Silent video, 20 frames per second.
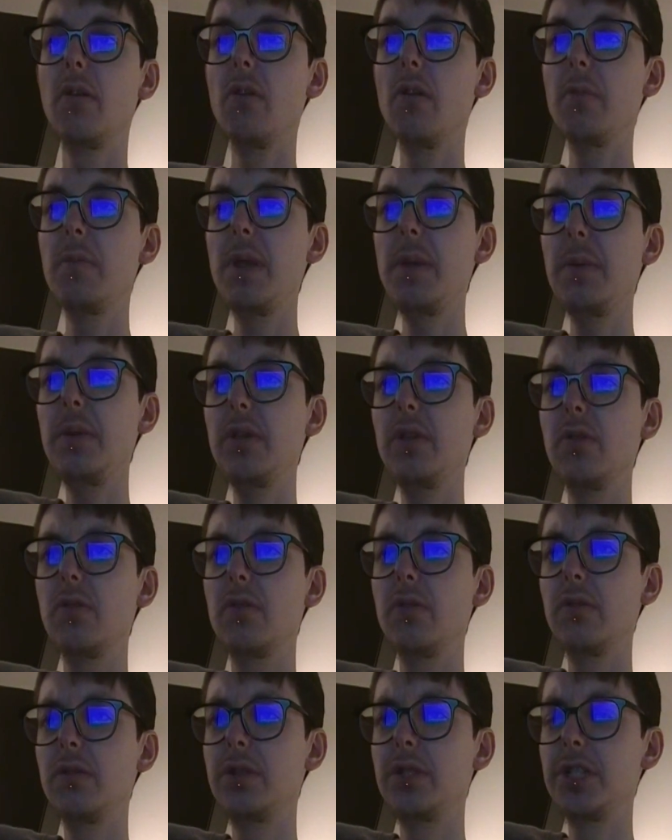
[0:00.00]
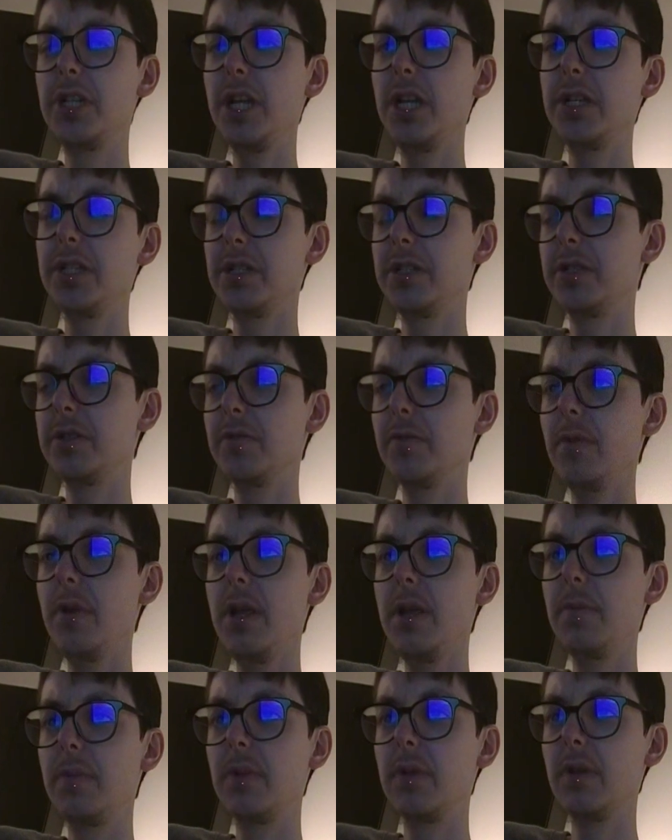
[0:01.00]
Or maybe you could change it to
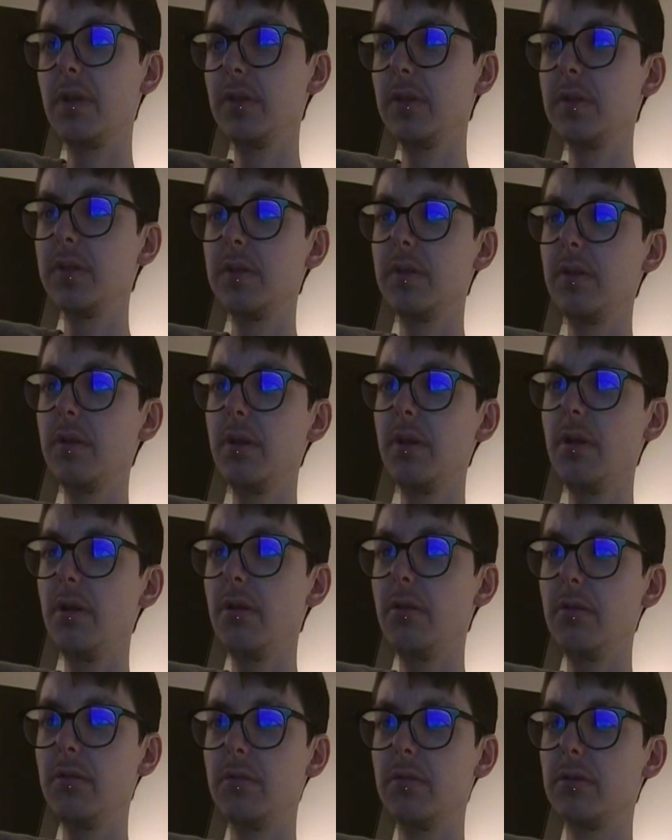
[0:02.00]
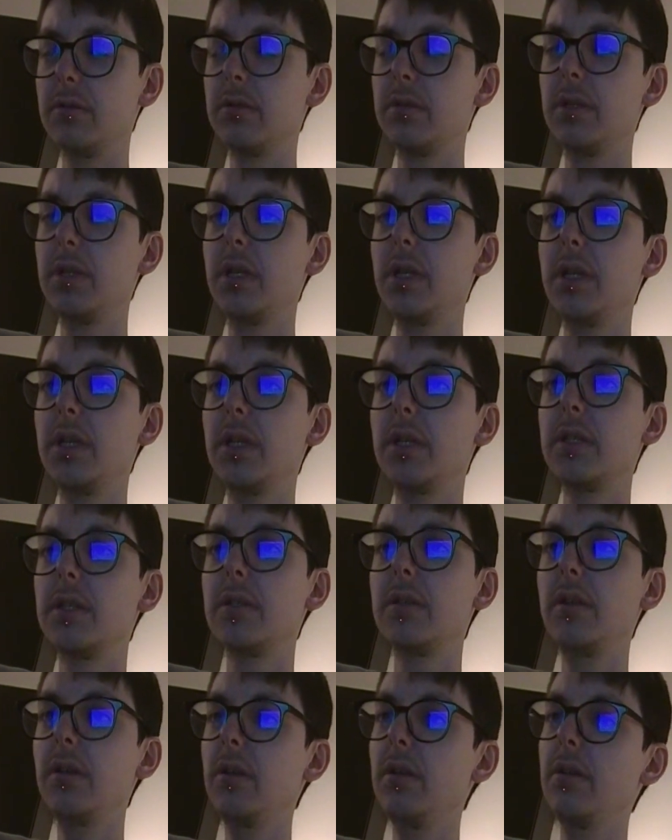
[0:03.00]
rape because, you know,
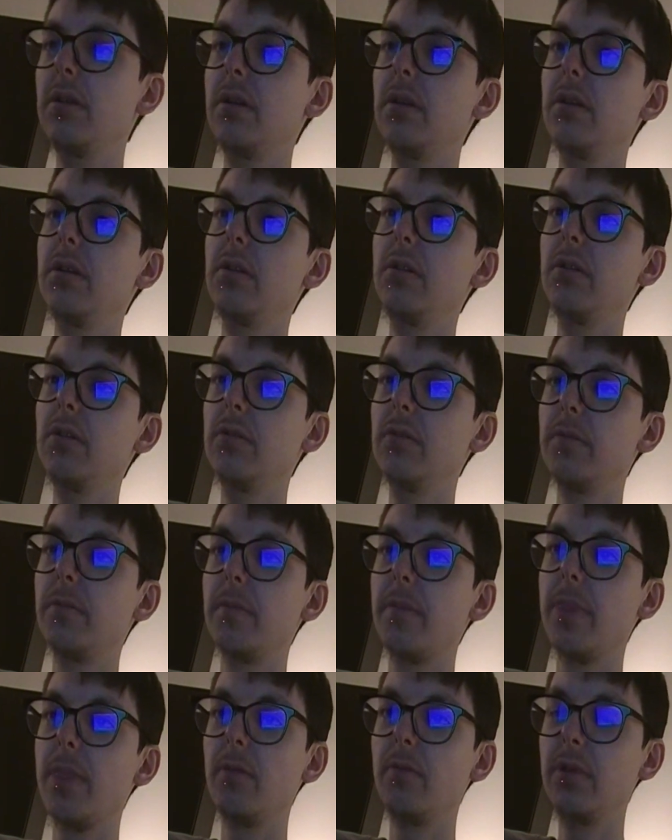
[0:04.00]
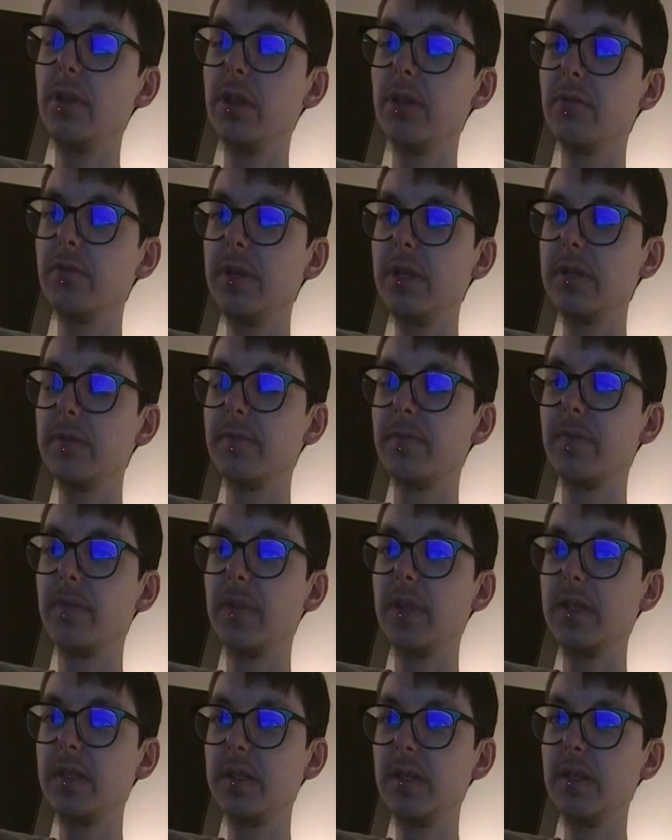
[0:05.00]
oh, one of the
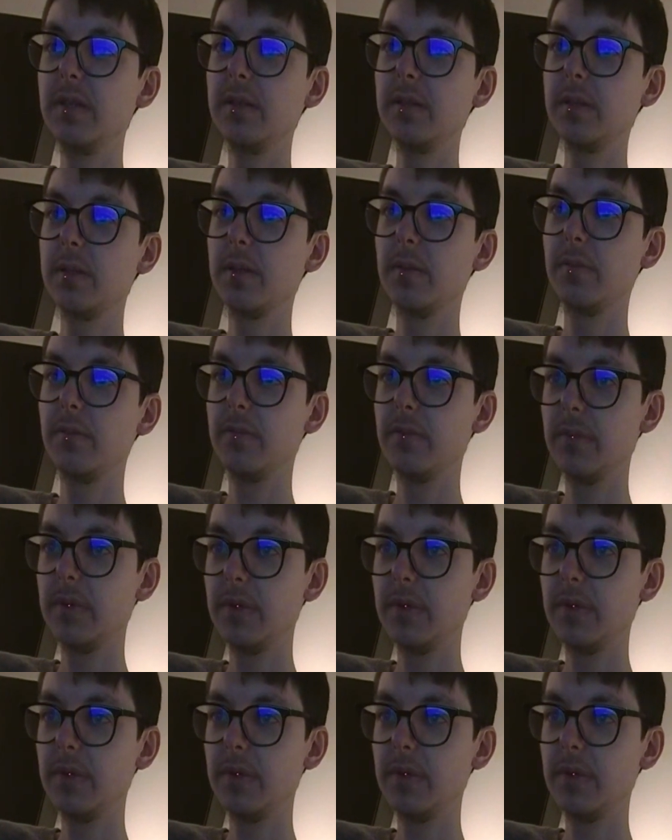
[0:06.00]
reasons